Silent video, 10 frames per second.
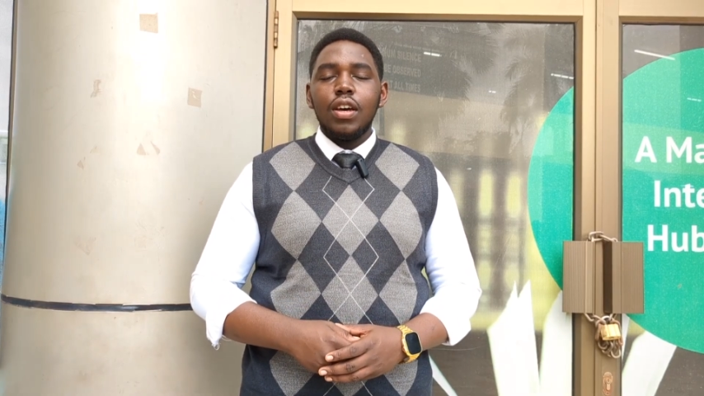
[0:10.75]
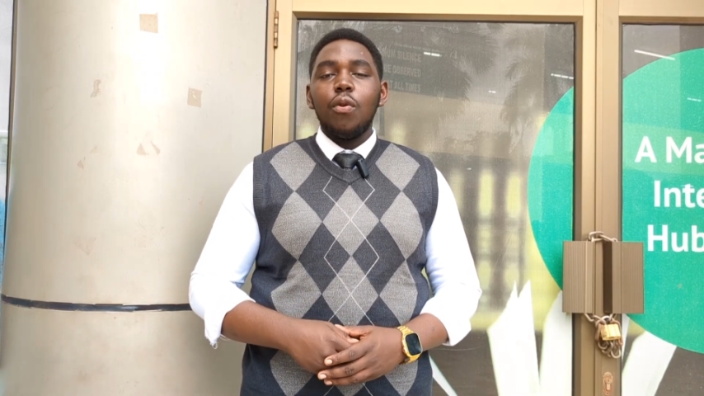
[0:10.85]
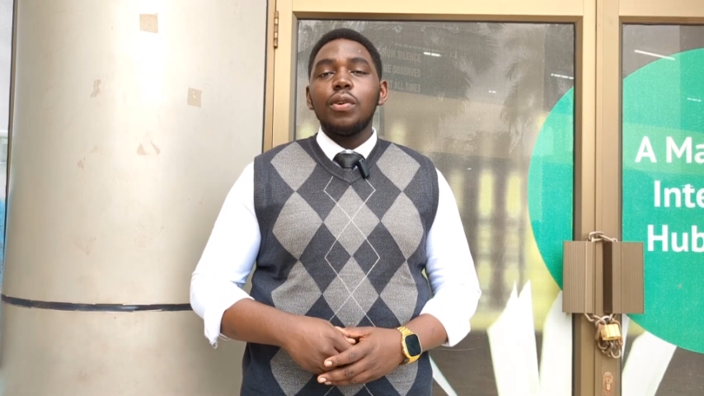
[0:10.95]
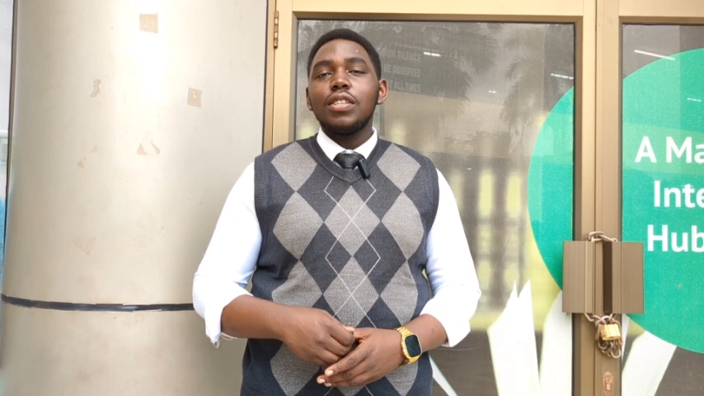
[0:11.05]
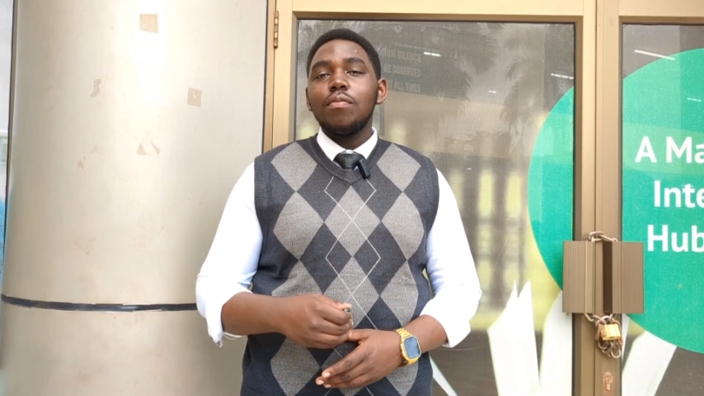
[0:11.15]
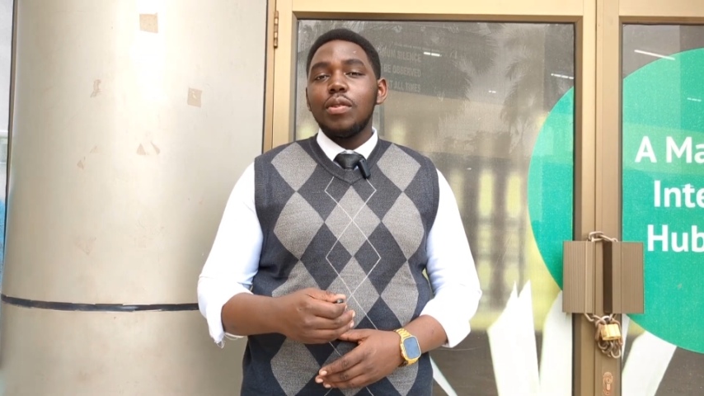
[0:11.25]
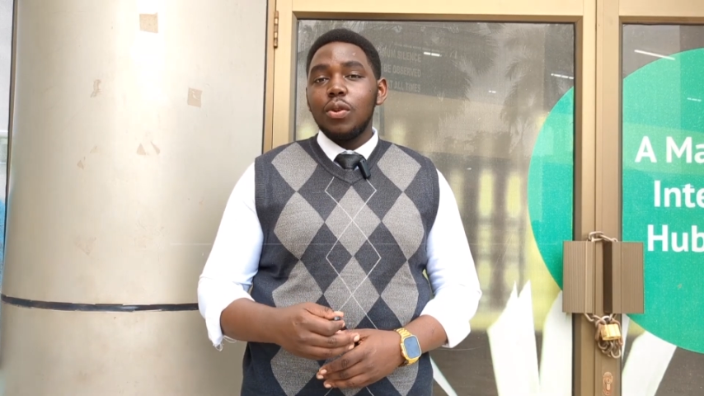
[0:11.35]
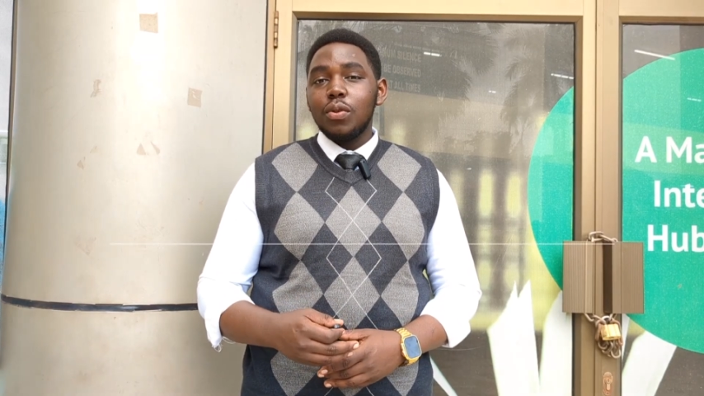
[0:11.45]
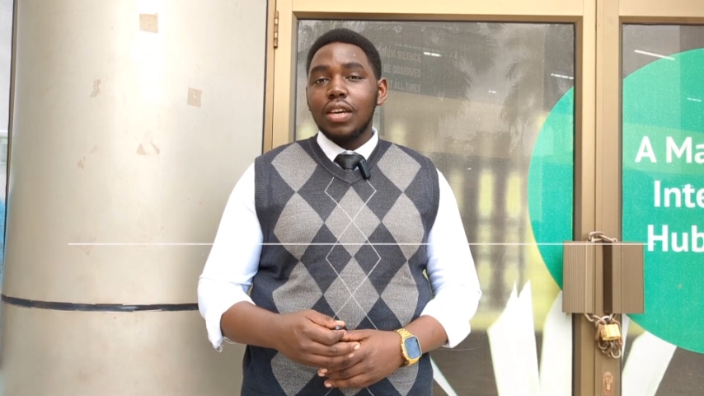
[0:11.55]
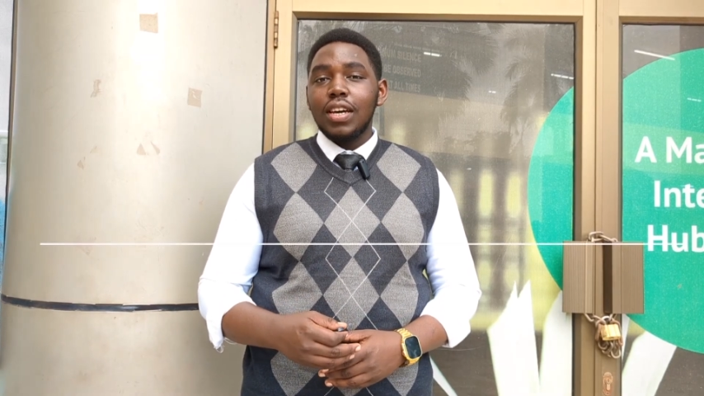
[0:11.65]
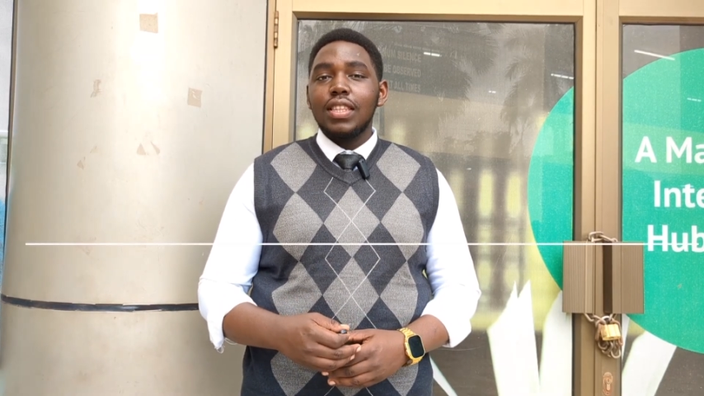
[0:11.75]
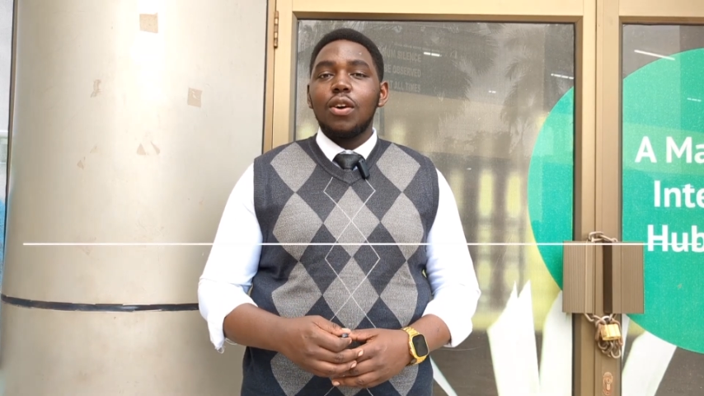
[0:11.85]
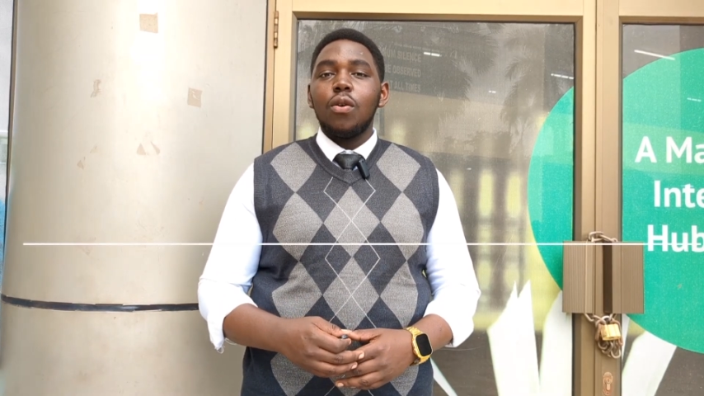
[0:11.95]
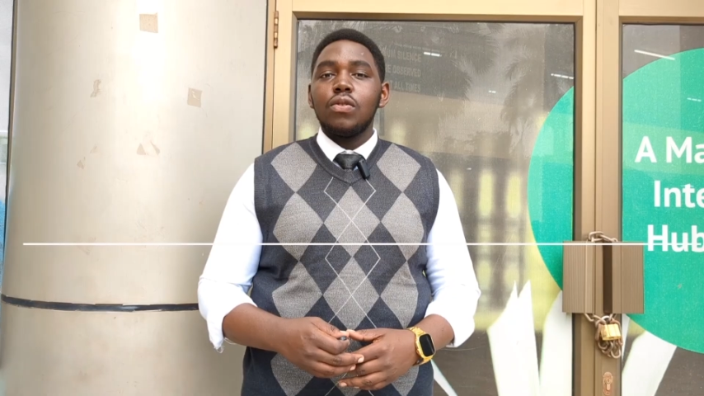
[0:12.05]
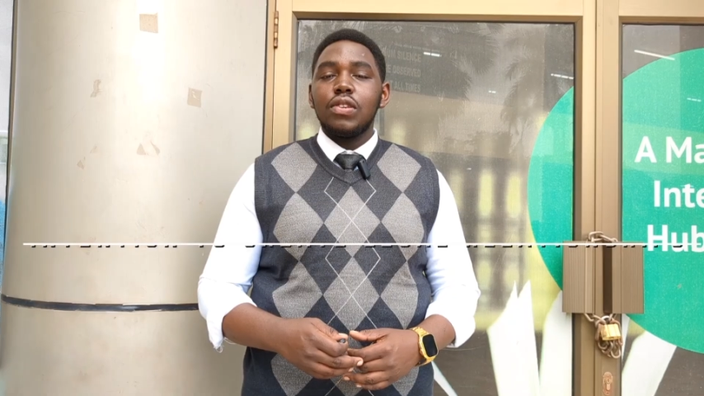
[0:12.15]
and we shall be looking at
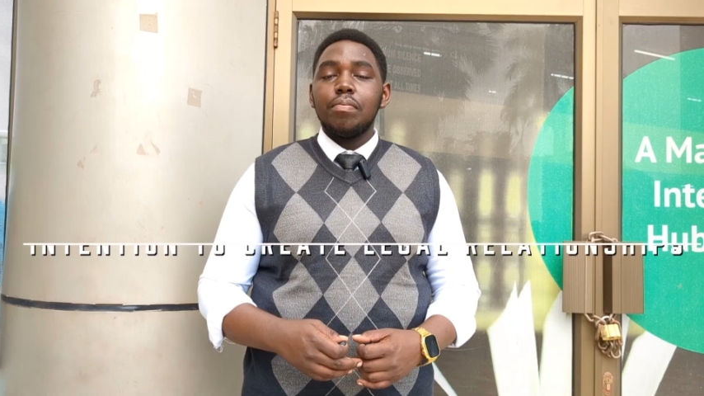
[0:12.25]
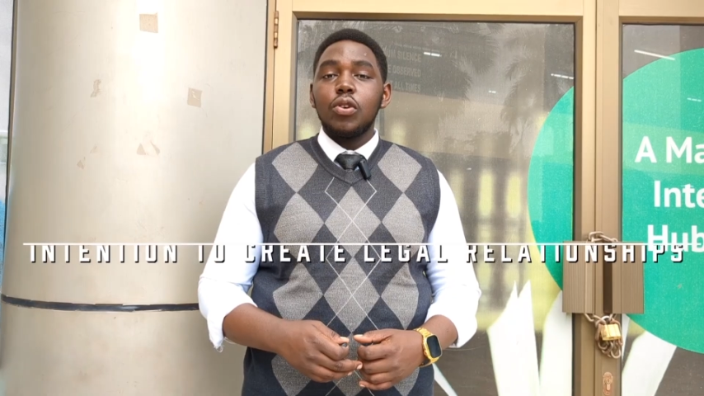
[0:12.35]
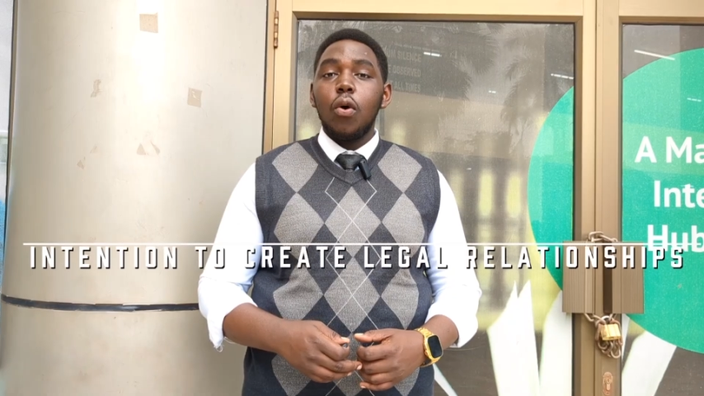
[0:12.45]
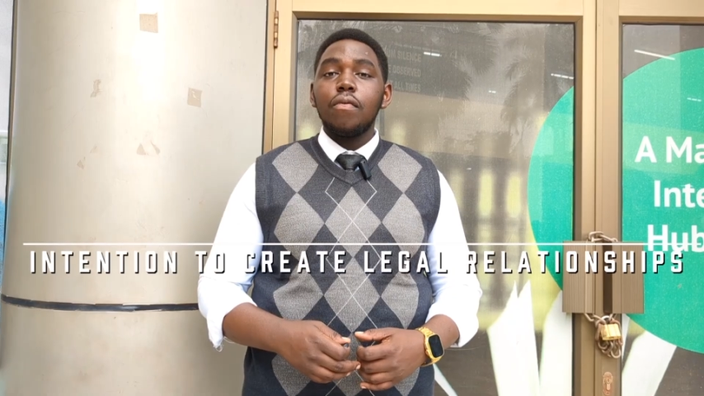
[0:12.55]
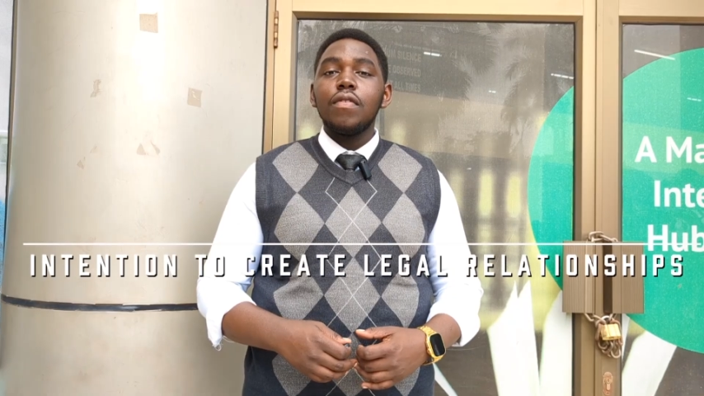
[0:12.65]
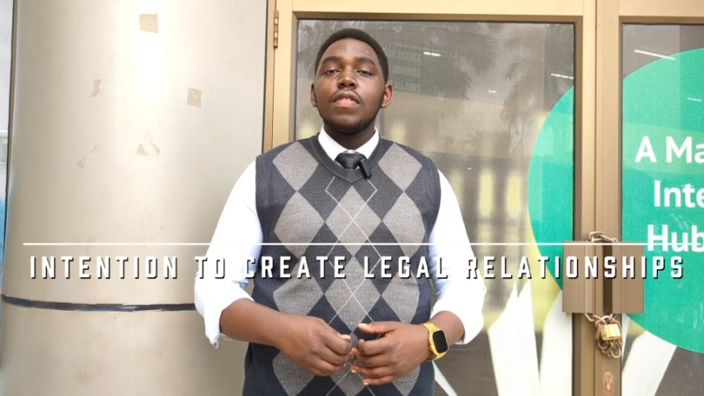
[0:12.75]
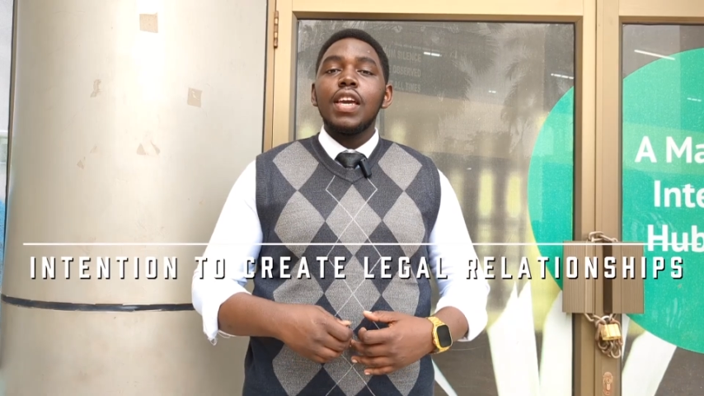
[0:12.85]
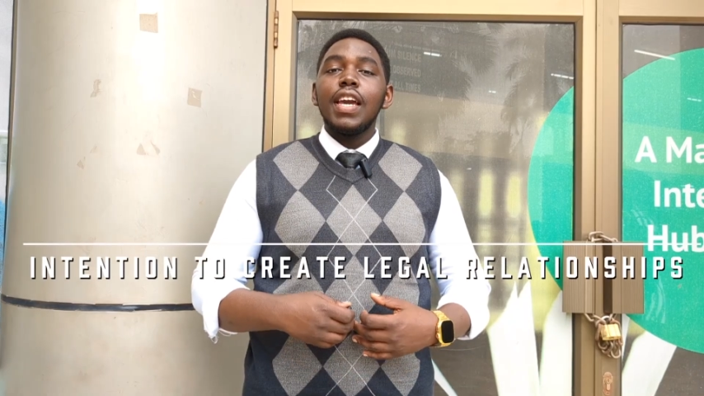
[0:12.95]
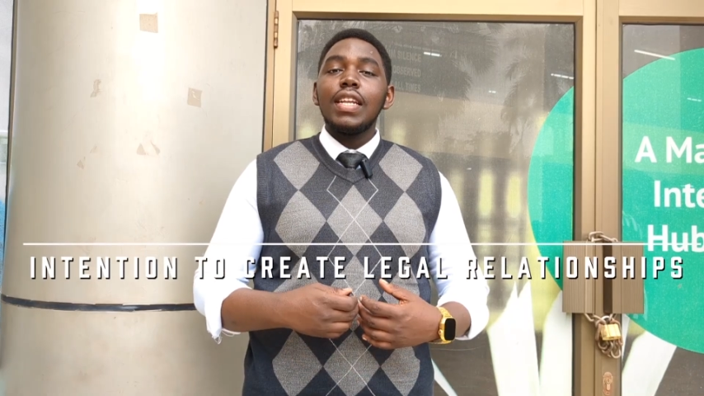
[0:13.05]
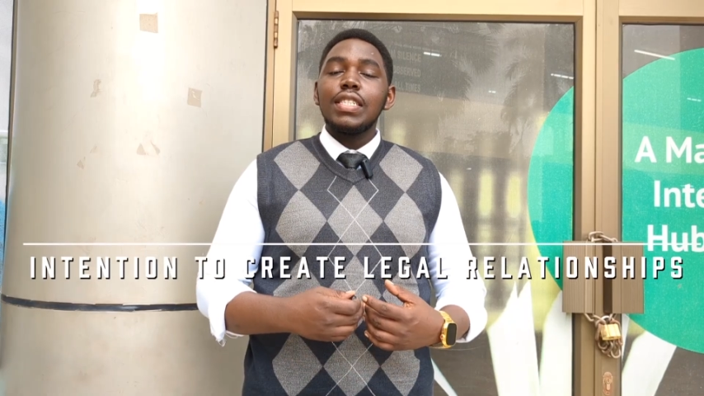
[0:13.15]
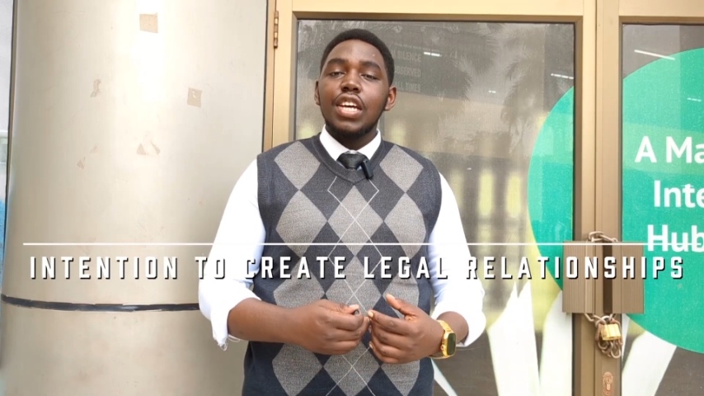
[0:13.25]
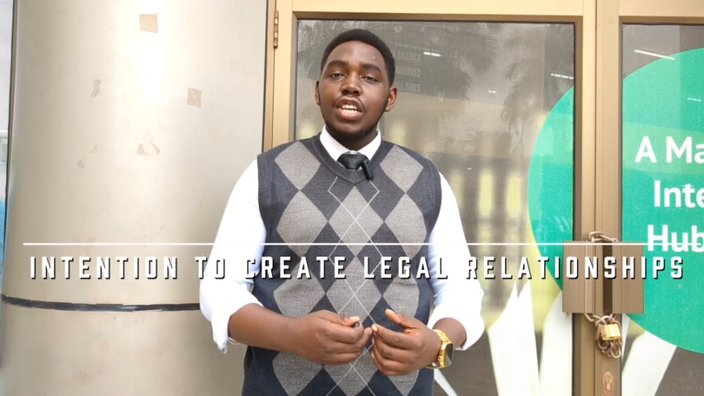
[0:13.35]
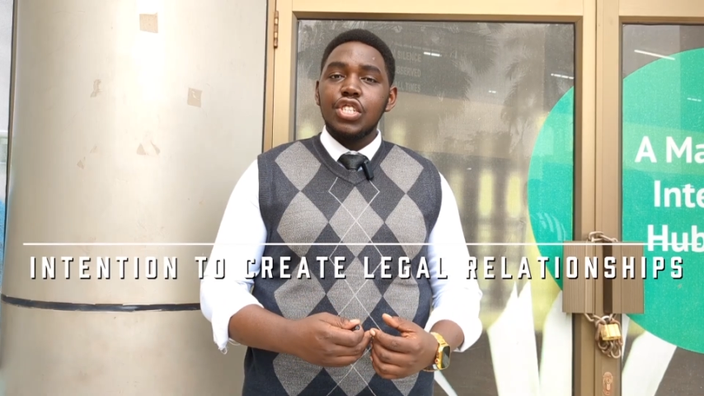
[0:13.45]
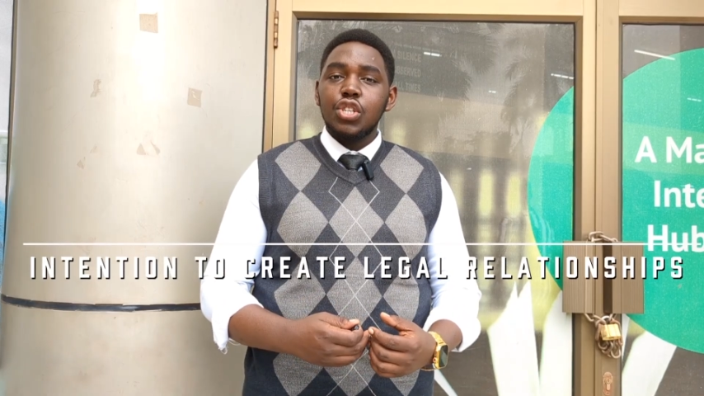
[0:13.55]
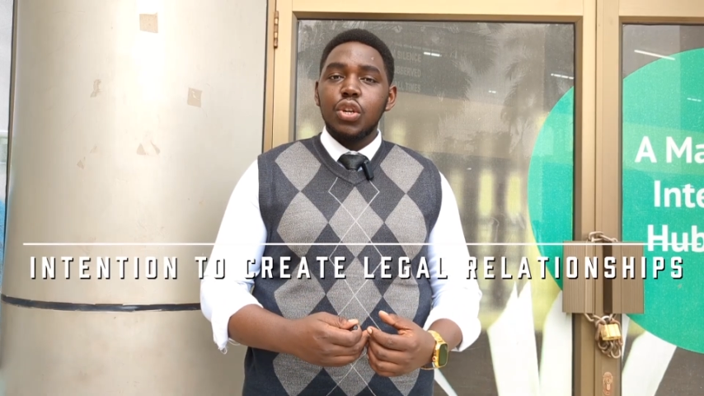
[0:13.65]
the concept of
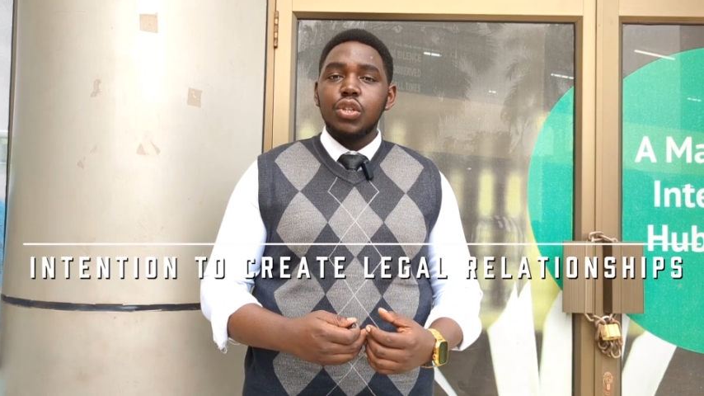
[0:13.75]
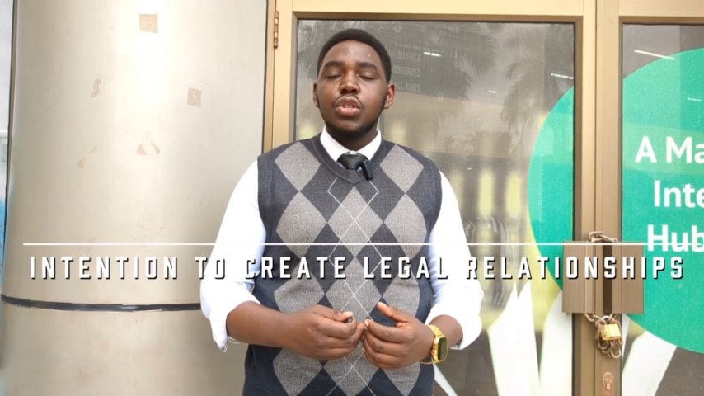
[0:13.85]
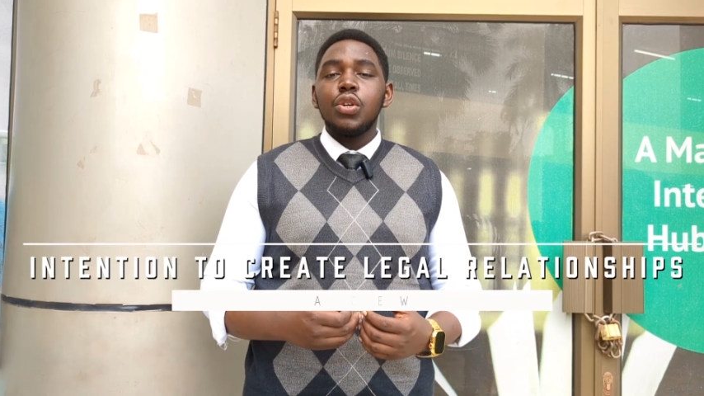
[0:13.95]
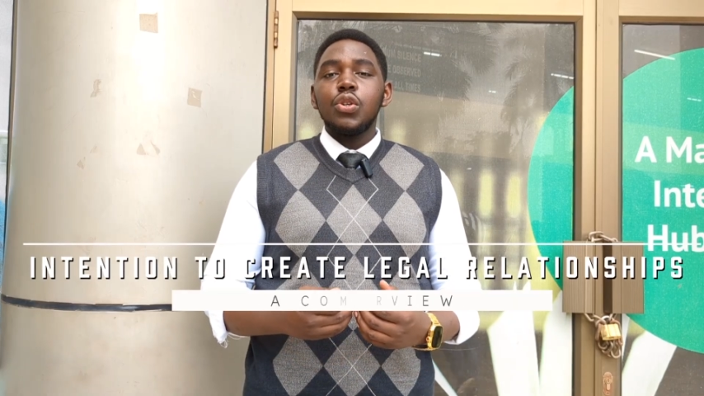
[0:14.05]
intention